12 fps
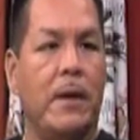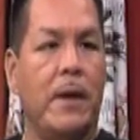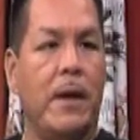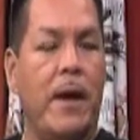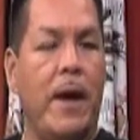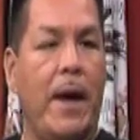
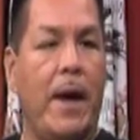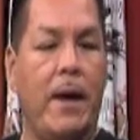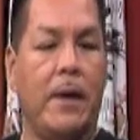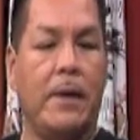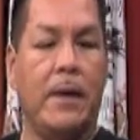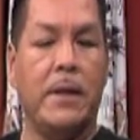Okay.
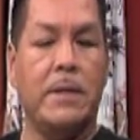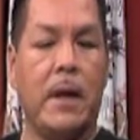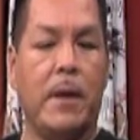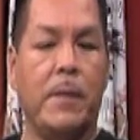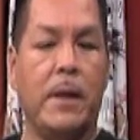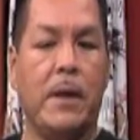And it's
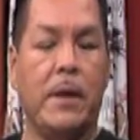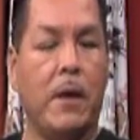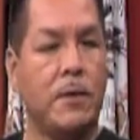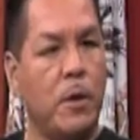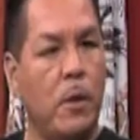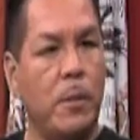coming in
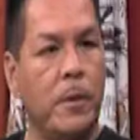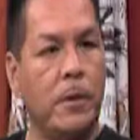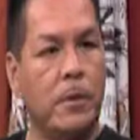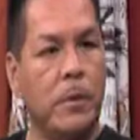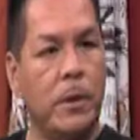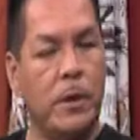
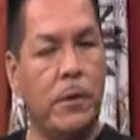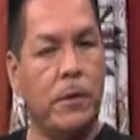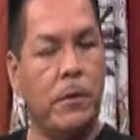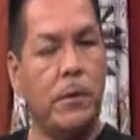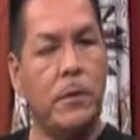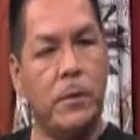October
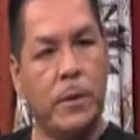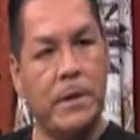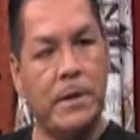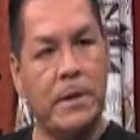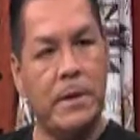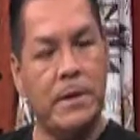23rd through the
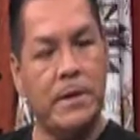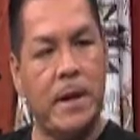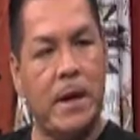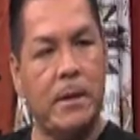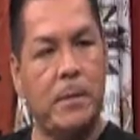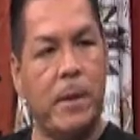26th
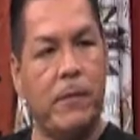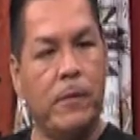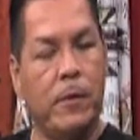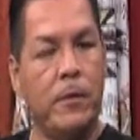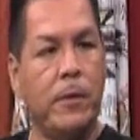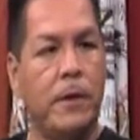at the
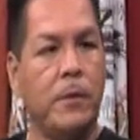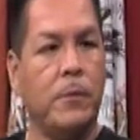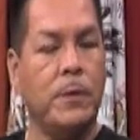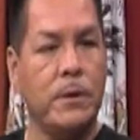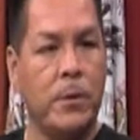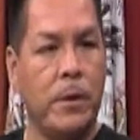Buffalo
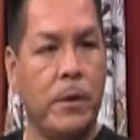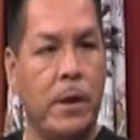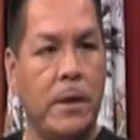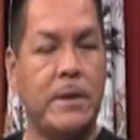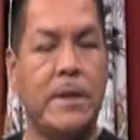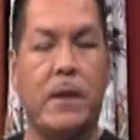Thunder Resort
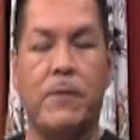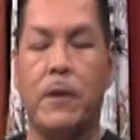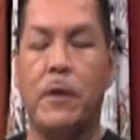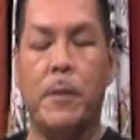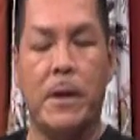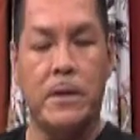in Santa
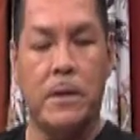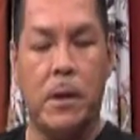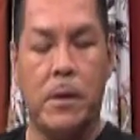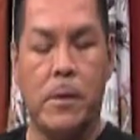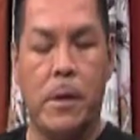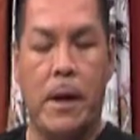Fe, New
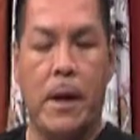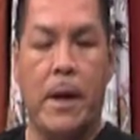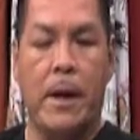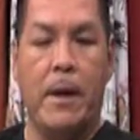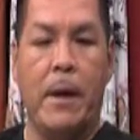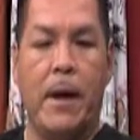Mexico.
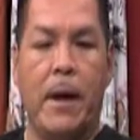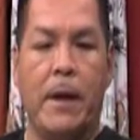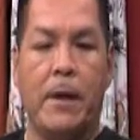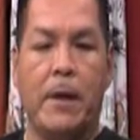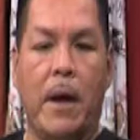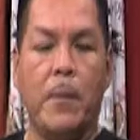
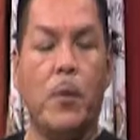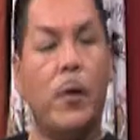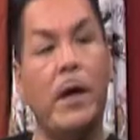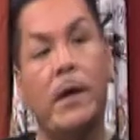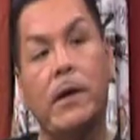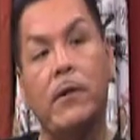And I'm
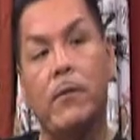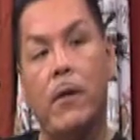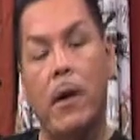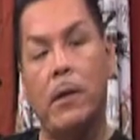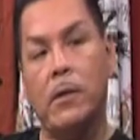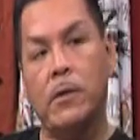creating a,
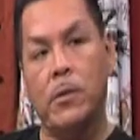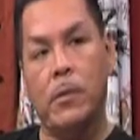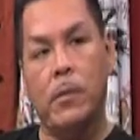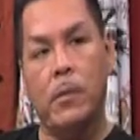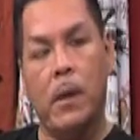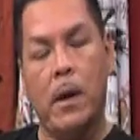a
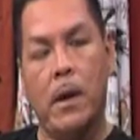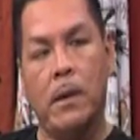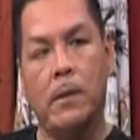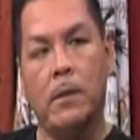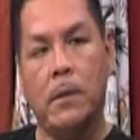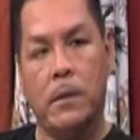new
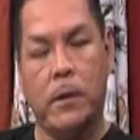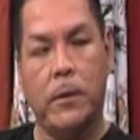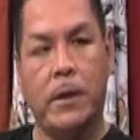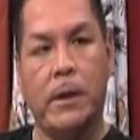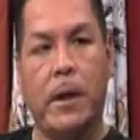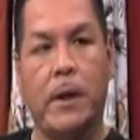uh,
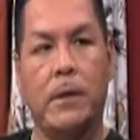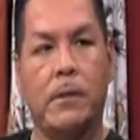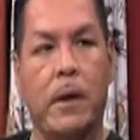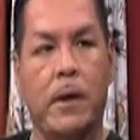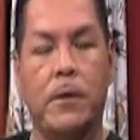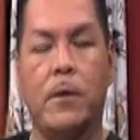clothing line
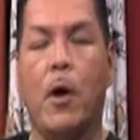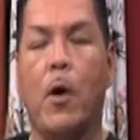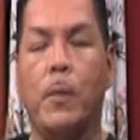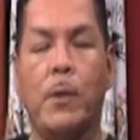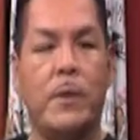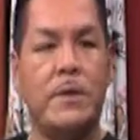under the
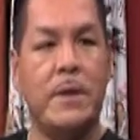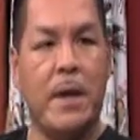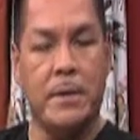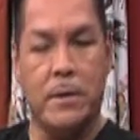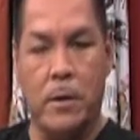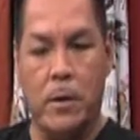Hopi
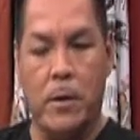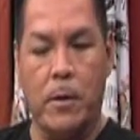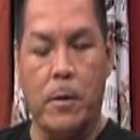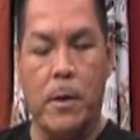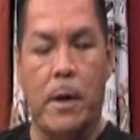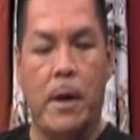Socks
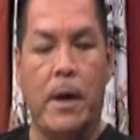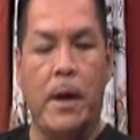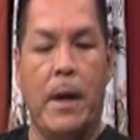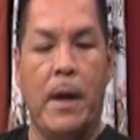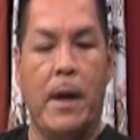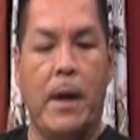logo.
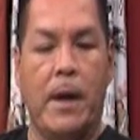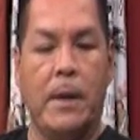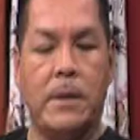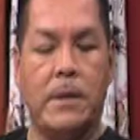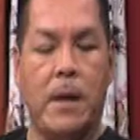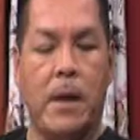
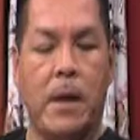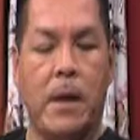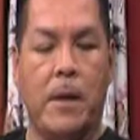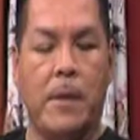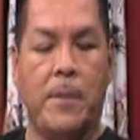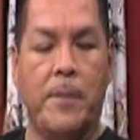And
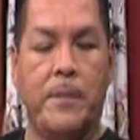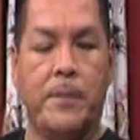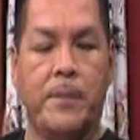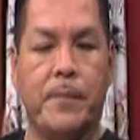um,